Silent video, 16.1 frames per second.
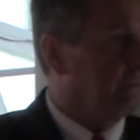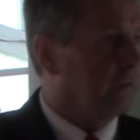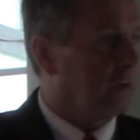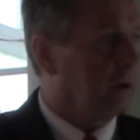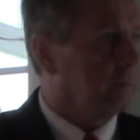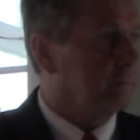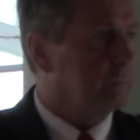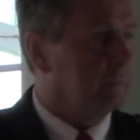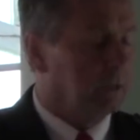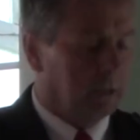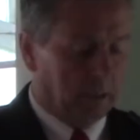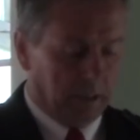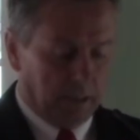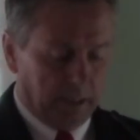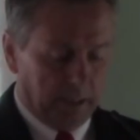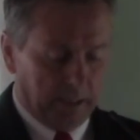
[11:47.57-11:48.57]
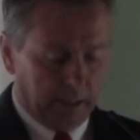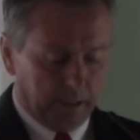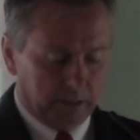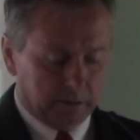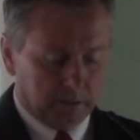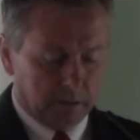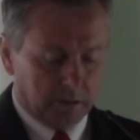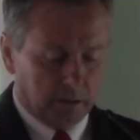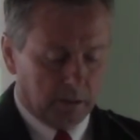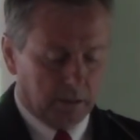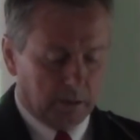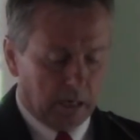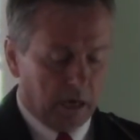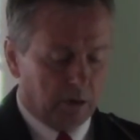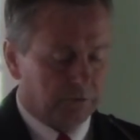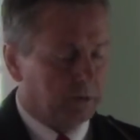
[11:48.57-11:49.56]
from, and
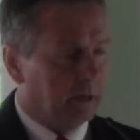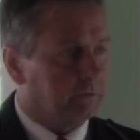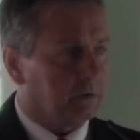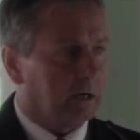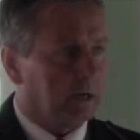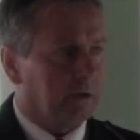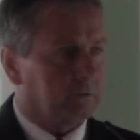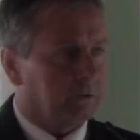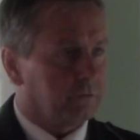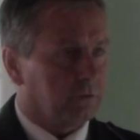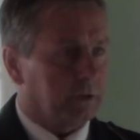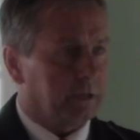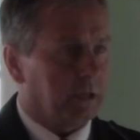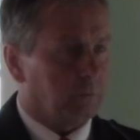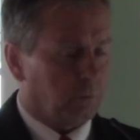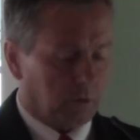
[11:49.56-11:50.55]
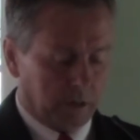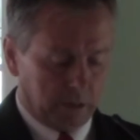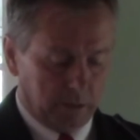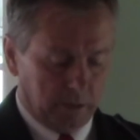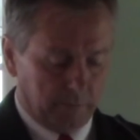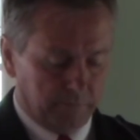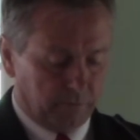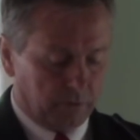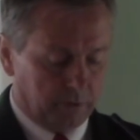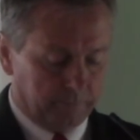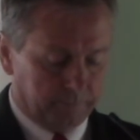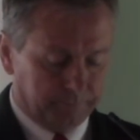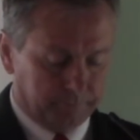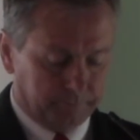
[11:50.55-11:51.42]
I'll never ever forget where I come from.